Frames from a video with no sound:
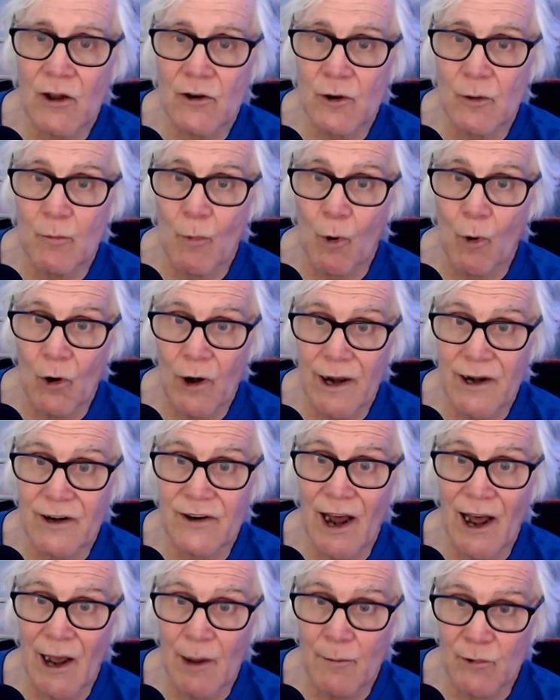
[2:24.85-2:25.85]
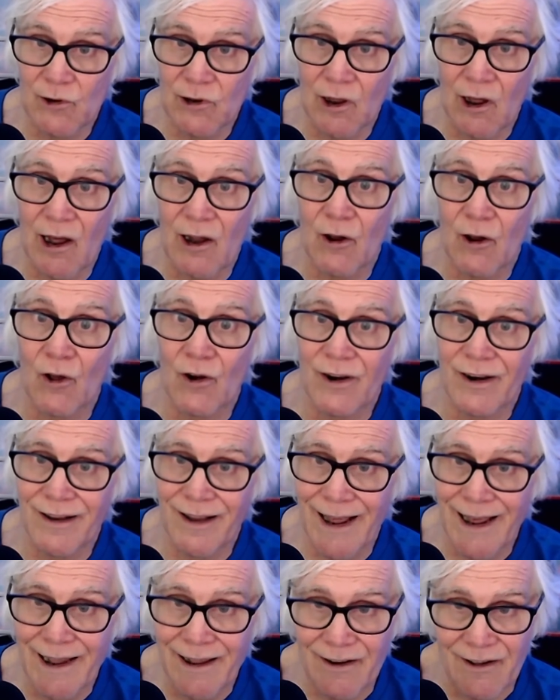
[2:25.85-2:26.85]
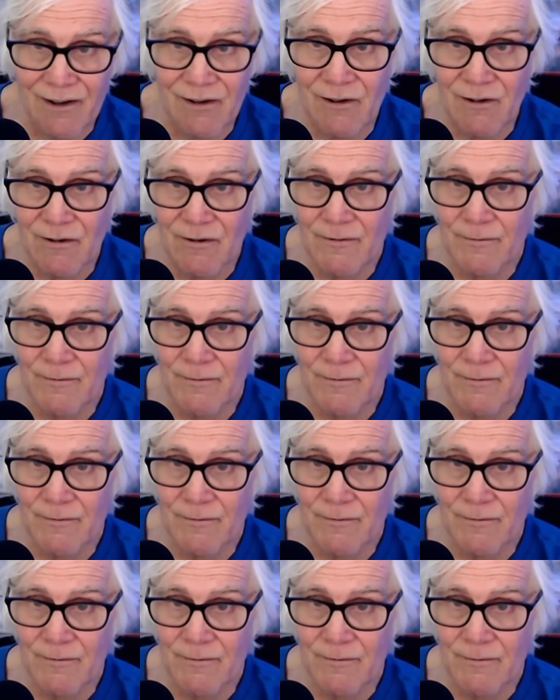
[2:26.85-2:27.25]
in the morning time slot on Atlanta.